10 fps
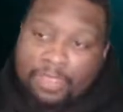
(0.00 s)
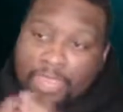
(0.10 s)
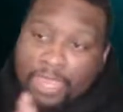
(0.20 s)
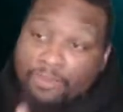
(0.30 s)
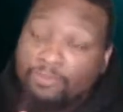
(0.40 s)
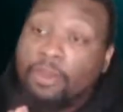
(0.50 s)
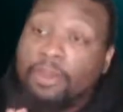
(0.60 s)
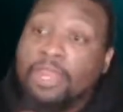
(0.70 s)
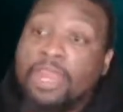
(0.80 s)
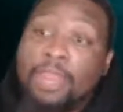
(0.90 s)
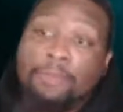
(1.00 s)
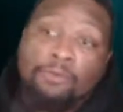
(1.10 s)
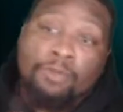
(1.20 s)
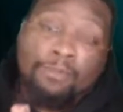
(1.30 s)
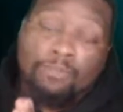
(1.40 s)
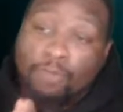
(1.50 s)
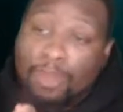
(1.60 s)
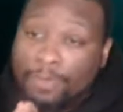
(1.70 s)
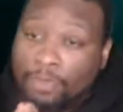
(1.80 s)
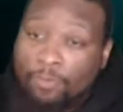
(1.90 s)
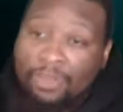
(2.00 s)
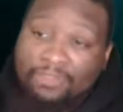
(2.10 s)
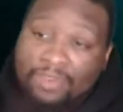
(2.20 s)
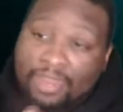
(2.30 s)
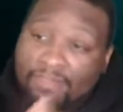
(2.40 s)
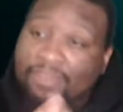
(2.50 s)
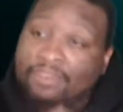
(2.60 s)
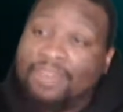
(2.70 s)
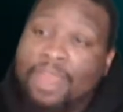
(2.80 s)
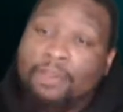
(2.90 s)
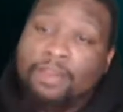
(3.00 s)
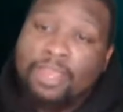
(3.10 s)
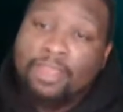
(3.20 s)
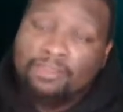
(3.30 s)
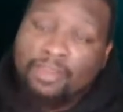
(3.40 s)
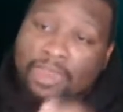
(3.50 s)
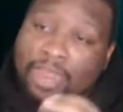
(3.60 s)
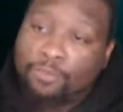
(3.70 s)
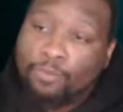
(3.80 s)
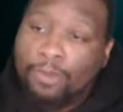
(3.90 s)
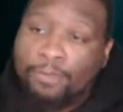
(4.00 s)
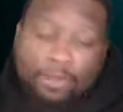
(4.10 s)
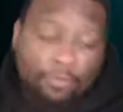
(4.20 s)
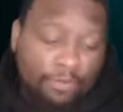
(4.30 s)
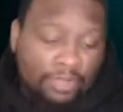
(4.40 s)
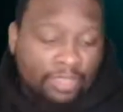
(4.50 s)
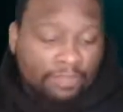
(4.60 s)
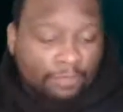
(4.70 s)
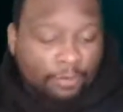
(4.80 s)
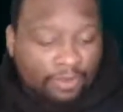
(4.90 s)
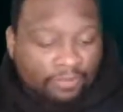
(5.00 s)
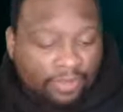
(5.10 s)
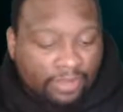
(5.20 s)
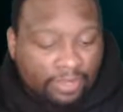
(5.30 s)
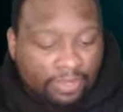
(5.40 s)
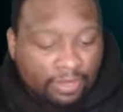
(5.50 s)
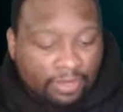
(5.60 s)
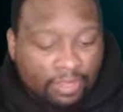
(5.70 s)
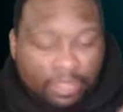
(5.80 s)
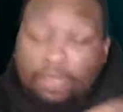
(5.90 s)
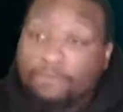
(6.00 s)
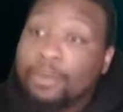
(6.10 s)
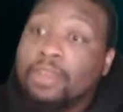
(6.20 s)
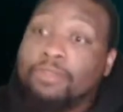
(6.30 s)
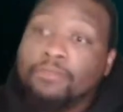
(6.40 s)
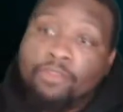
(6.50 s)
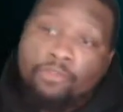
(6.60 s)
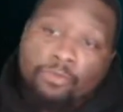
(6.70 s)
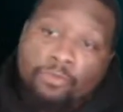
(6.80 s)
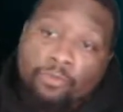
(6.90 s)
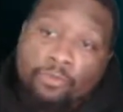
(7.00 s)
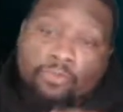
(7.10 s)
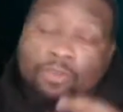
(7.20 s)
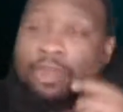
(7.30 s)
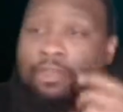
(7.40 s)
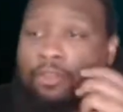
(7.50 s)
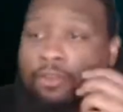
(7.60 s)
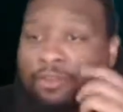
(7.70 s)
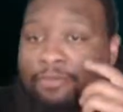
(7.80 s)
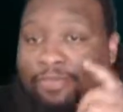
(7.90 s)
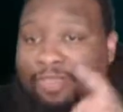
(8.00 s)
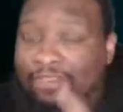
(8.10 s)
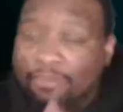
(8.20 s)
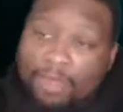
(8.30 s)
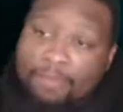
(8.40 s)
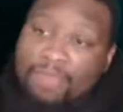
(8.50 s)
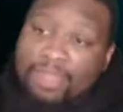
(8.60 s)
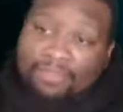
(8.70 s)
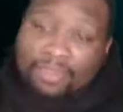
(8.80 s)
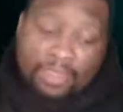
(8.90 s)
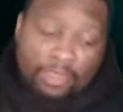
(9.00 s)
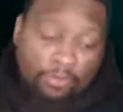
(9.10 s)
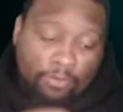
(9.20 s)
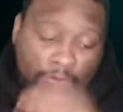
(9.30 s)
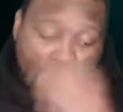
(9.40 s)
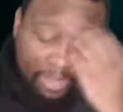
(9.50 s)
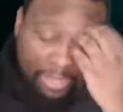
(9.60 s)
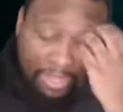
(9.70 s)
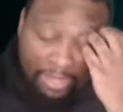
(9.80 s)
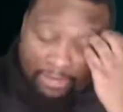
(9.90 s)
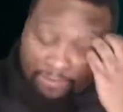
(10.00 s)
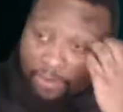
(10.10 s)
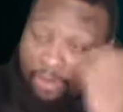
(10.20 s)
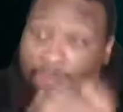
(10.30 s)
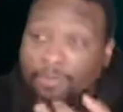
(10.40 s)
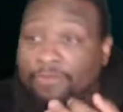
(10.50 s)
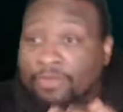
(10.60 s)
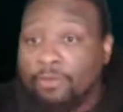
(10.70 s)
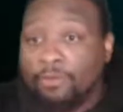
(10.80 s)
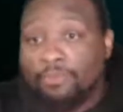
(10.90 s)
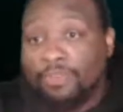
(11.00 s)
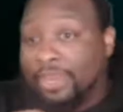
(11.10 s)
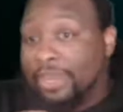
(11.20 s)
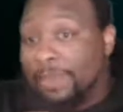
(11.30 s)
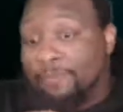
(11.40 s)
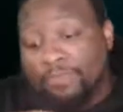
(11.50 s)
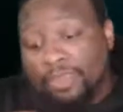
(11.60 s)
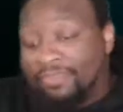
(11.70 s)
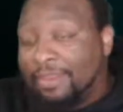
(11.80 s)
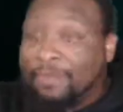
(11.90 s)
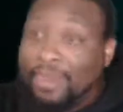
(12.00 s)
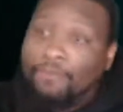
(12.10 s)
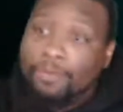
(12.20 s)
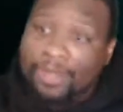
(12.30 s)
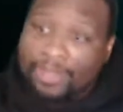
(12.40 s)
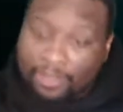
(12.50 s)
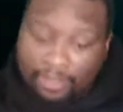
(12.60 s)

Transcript: And starting in April, I'm swapping Wednesdays to Saturdays, and that's where I'm going to really focus on for individuals who are trying to learn different things about mixing or song reviews. And I'm accepting everybody